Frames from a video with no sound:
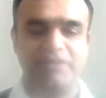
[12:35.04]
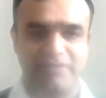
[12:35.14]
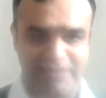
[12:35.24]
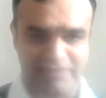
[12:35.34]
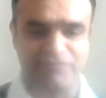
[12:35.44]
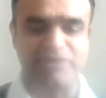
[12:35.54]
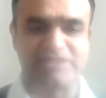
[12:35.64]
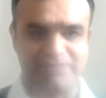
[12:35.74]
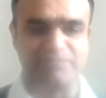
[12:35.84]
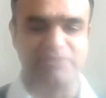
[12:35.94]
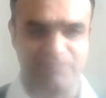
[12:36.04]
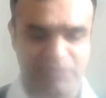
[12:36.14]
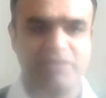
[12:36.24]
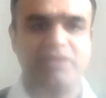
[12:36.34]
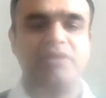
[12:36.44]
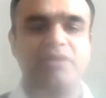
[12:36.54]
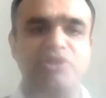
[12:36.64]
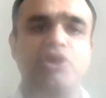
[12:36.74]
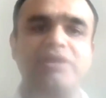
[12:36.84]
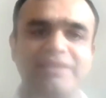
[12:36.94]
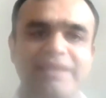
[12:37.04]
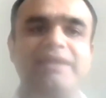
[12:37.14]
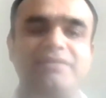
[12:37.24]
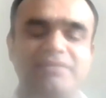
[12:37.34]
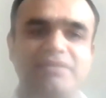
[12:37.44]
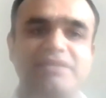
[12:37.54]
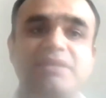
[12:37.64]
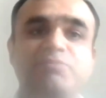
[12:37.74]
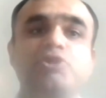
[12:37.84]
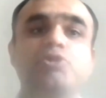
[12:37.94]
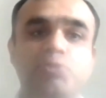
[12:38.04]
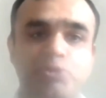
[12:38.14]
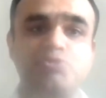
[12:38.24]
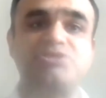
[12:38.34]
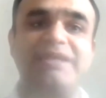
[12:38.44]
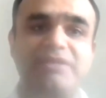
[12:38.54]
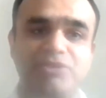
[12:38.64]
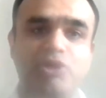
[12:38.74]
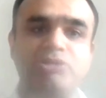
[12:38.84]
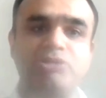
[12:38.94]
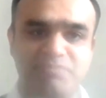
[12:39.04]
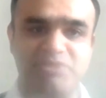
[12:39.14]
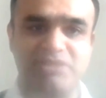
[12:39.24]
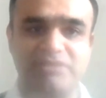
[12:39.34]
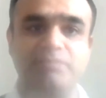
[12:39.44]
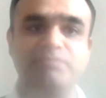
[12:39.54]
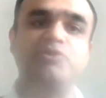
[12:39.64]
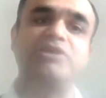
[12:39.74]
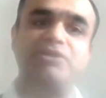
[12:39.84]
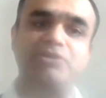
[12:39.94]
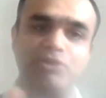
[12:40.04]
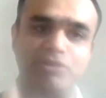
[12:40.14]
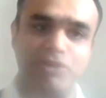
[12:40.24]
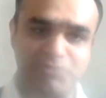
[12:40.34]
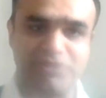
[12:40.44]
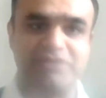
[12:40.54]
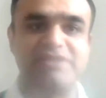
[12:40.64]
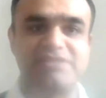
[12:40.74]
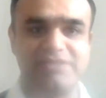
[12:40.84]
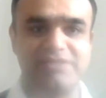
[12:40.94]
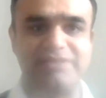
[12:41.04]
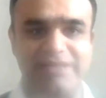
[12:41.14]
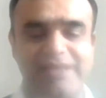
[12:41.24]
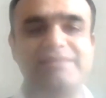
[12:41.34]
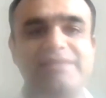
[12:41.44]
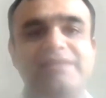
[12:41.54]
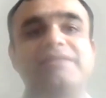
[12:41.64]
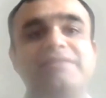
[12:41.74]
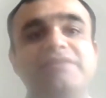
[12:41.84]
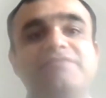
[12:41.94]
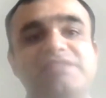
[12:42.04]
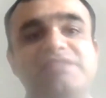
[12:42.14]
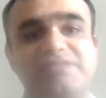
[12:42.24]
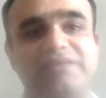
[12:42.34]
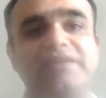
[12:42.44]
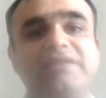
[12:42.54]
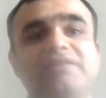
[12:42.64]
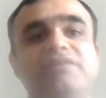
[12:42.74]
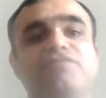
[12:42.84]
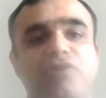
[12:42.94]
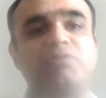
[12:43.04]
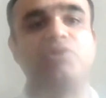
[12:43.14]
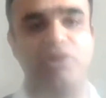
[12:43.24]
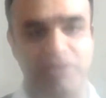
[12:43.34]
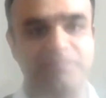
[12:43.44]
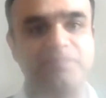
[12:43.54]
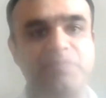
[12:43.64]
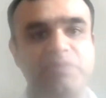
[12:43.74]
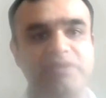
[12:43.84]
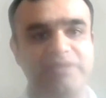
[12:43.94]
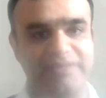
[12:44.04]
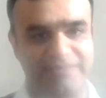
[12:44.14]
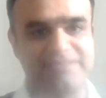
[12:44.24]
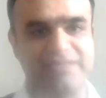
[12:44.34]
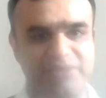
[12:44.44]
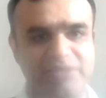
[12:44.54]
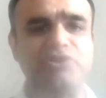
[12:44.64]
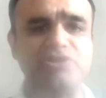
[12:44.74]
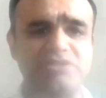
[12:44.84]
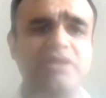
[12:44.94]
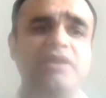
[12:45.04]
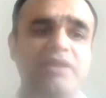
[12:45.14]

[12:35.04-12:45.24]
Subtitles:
right? For example, beyond that, it's up to you to set your norms, communicate your norms to the investor, and then let the investor take an informed call in the segment, because